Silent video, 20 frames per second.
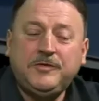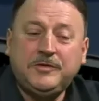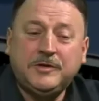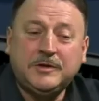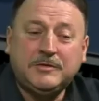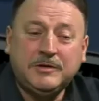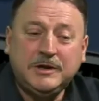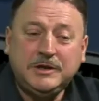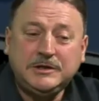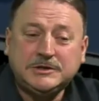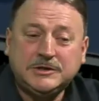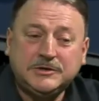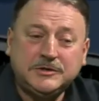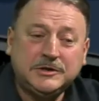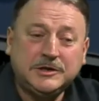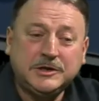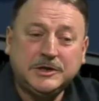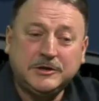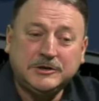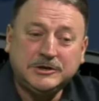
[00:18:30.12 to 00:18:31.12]
the Greens could
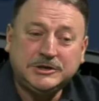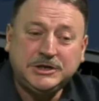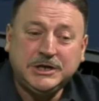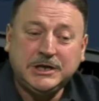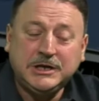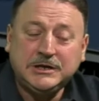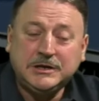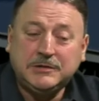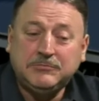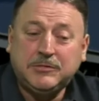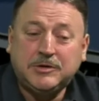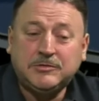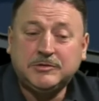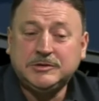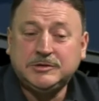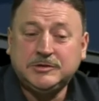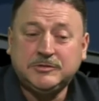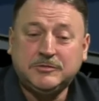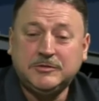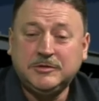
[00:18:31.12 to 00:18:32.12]
negotiate a
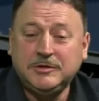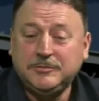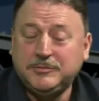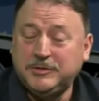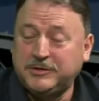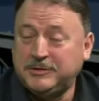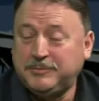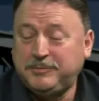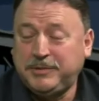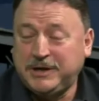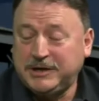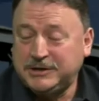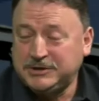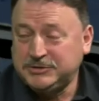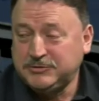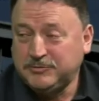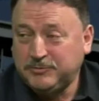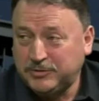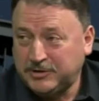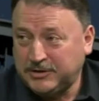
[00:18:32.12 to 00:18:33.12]
moratorium on the
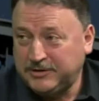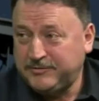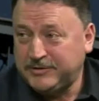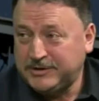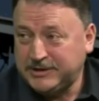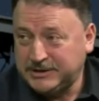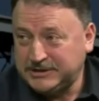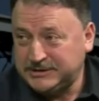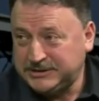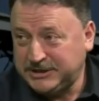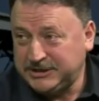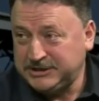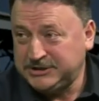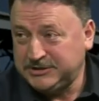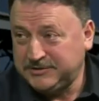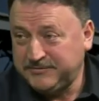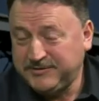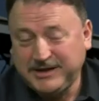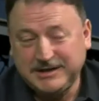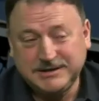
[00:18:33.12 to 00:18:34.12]
partial privatisation
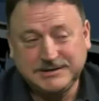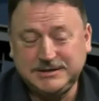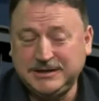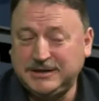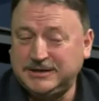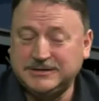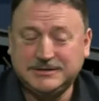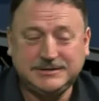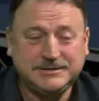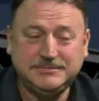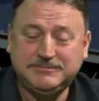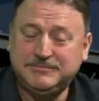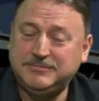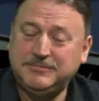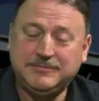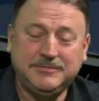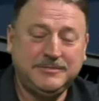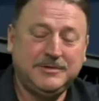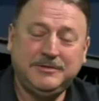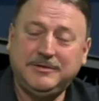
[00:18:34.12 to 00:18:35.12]
of assets,
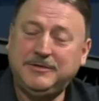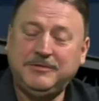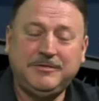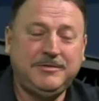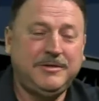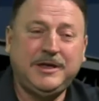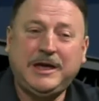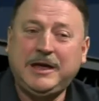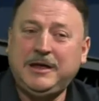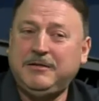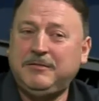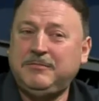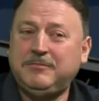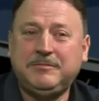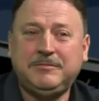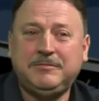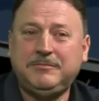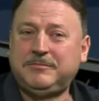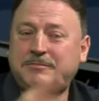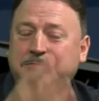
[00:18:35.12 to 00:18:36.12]
they'd
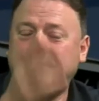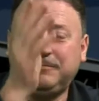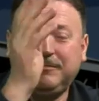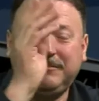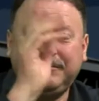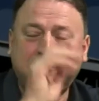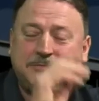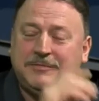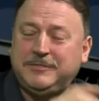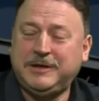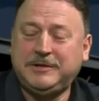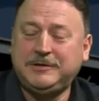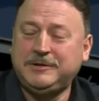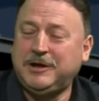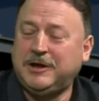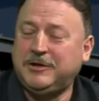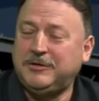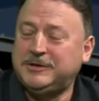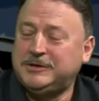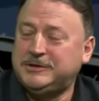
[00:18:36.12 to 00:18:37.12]

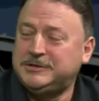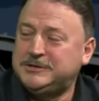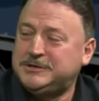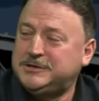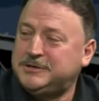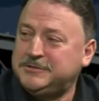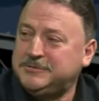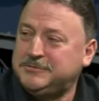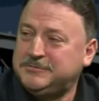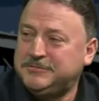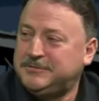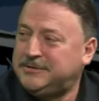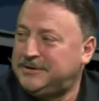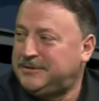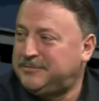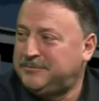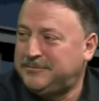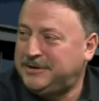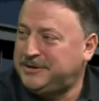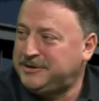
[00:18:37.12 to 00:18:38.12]
go into
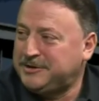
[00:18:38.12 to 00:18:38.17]
an